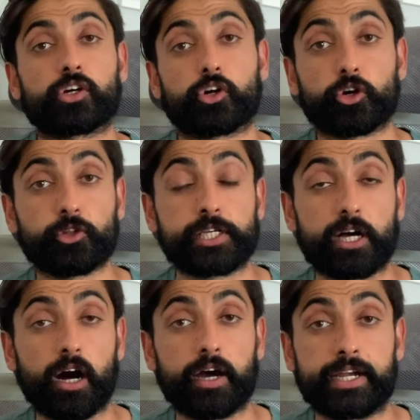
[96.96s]
early
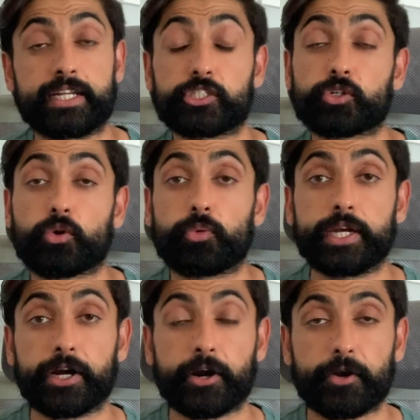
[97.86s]
on in his
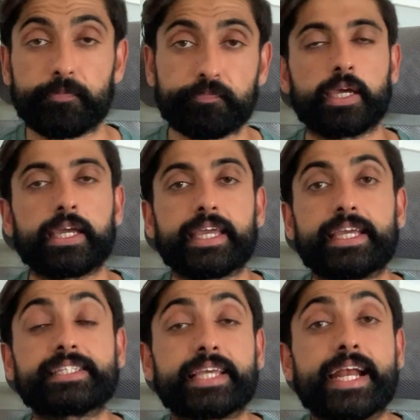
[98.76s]
career.
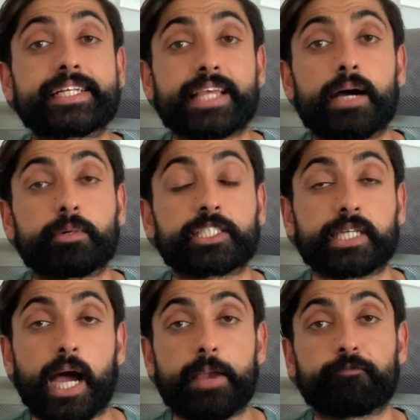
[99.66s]
It takes that much
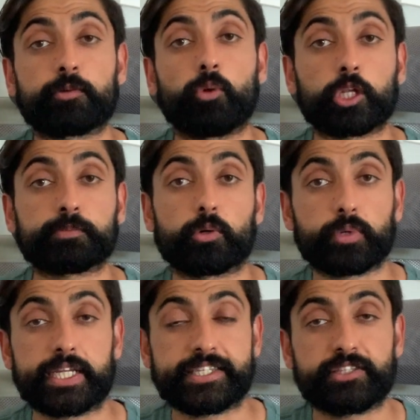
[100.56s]
time for multiple
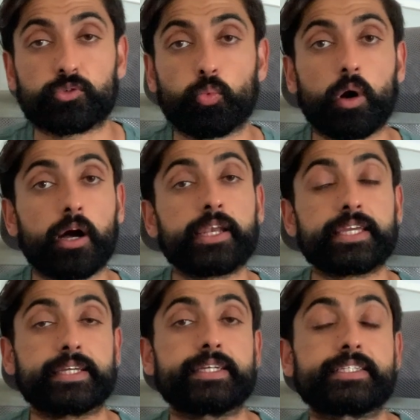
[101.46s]
reasons. One
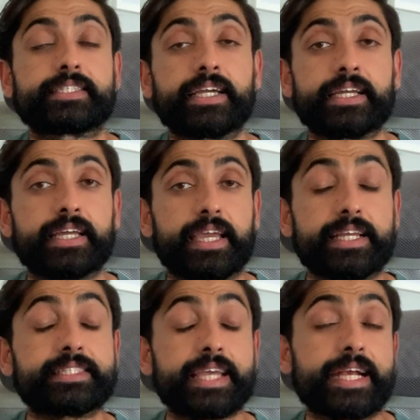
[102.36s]
is
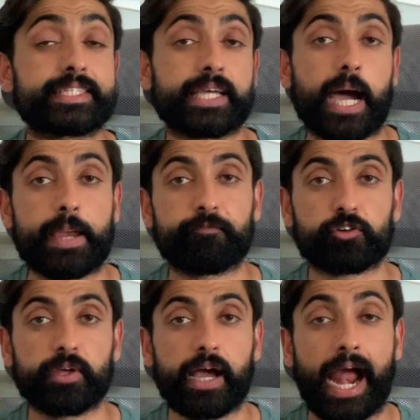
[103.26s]
it takes time
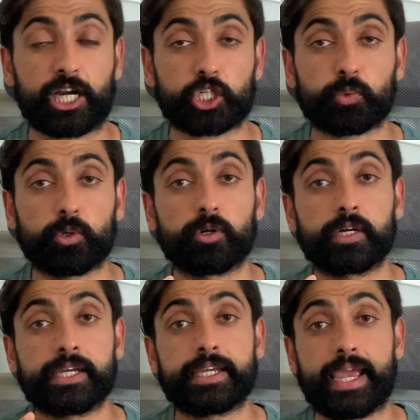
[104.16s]
for the actual
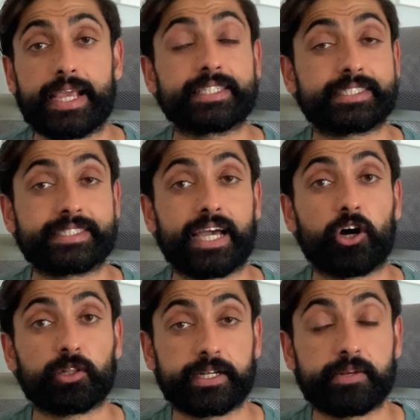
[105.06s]

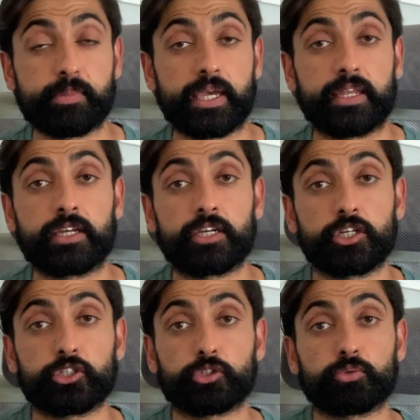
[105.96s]
ACL ligament
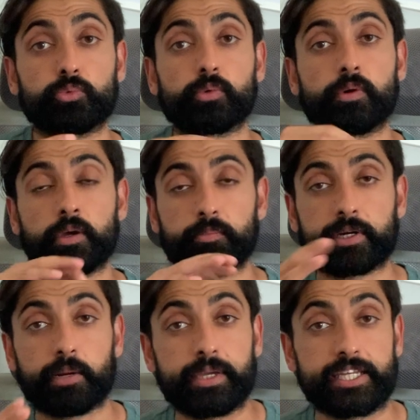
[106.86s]
to
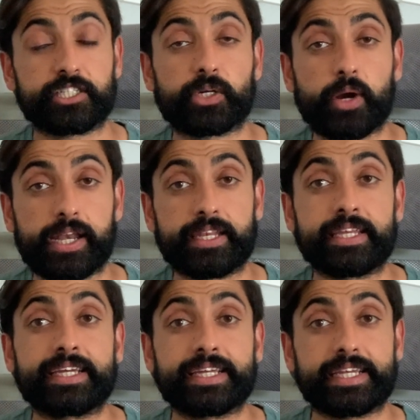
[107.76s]
become
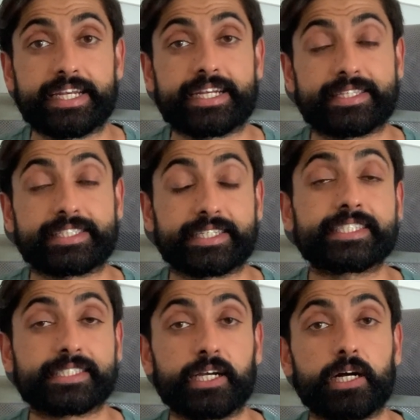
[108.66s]
integrated into the
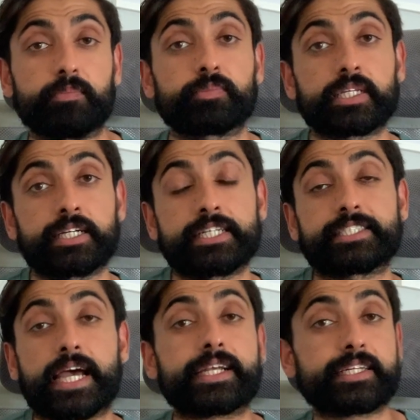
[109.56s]
system.
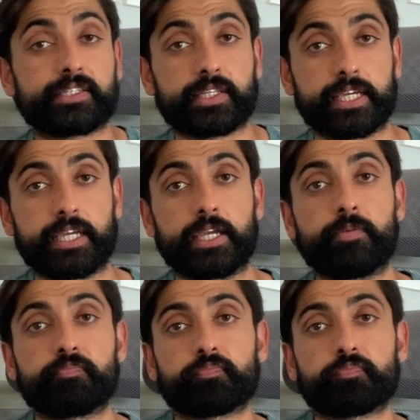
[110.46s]
Secondly,